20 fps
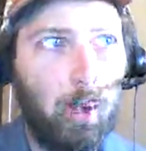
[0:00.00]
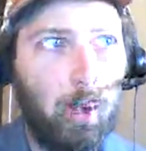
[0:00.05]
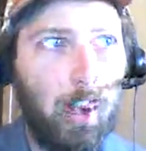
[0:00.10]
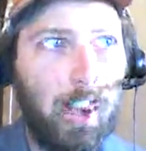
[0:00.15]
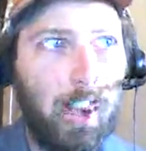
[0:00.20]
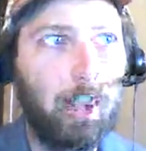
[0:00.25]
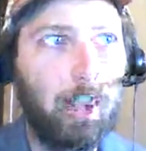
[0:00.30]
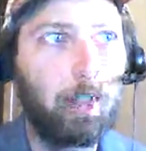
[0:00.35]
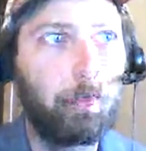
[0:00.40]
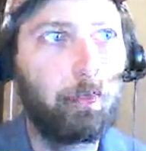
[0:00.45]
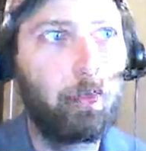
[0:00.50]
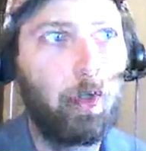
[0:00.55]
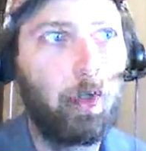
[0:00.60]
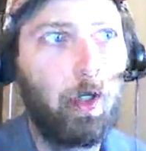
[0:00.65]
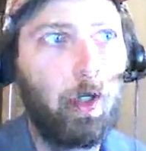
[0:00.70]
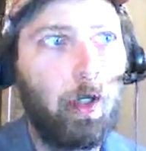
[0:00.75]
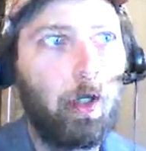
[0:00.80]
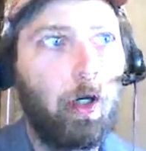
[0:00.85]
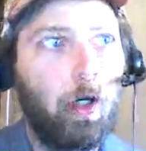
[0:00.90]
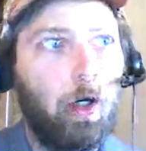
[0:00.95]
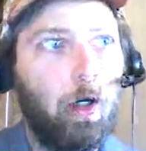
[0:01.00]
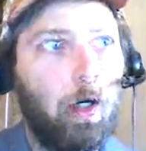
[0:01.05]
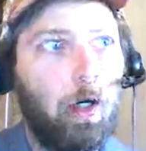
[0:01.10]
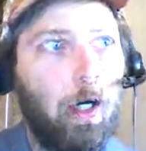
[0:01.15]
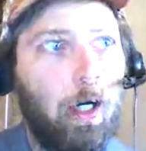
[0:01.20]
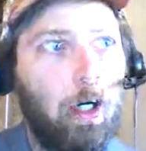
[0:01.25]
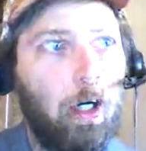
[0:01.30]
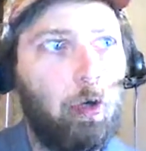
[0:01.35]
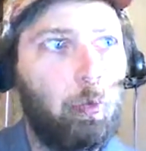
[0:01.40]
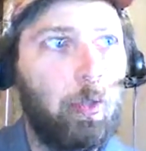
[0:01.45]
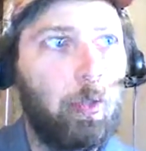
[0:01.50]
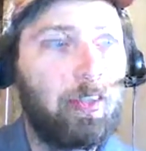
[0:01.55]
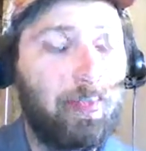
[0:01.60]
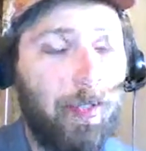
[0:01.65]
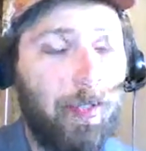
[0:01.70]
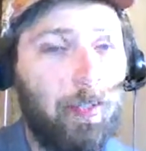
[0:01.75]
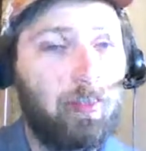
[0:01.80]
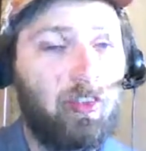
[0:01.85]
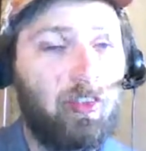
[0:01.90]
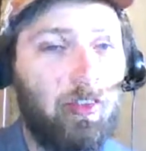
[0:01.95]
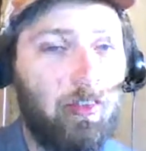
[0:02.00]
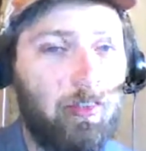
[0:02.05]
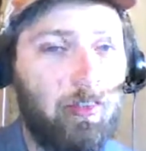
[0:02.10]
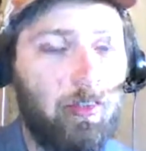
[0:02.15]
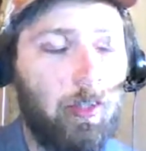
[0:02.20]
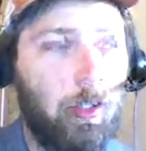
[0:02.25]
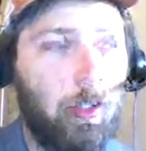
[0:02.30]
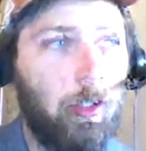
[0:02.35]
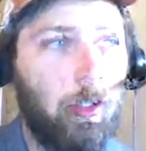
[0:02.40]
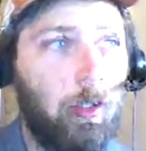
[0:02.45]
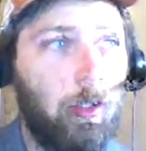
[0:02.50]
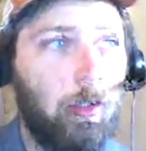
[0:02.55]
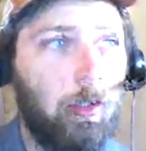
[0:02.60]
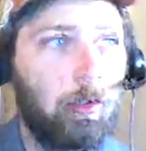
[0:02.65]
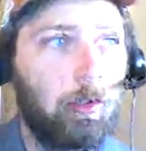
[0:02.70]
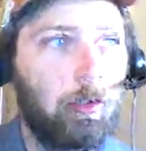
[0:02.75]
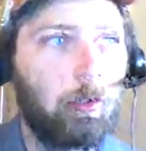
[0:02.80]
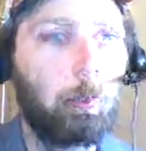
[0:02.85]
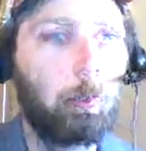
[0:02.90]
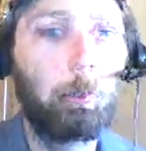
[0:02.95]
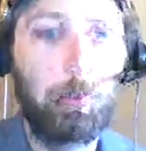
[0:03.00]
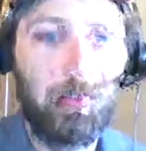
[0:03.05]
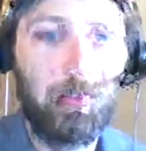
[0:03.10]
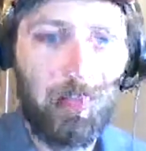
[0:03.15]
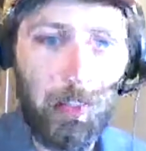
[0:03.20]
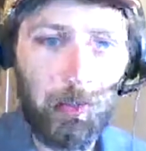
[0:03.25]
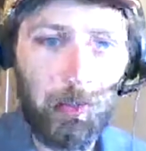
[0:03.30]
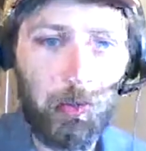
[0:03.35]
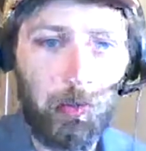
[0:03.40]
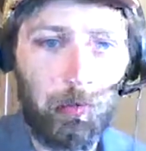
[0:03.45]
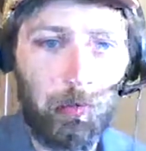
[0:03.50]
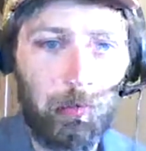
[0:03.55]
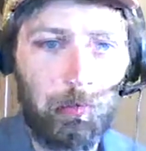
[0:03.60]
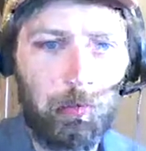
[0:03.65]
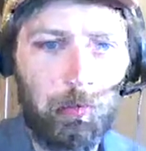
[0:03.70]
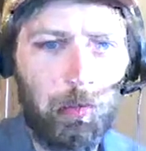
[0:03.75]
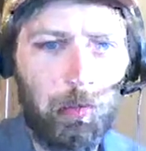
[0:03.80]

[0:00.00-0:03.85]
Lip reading: And we tend to see potential.